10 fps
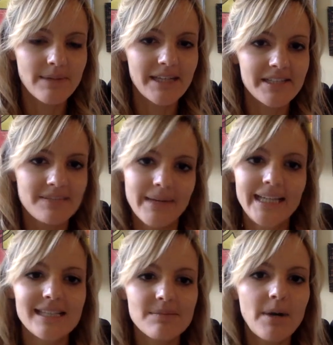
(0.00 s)
but I just
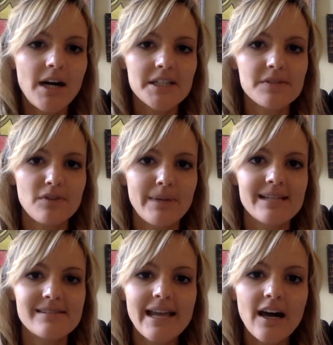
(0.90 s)
made this box for
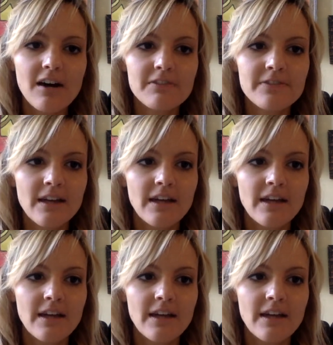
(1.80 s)
myself.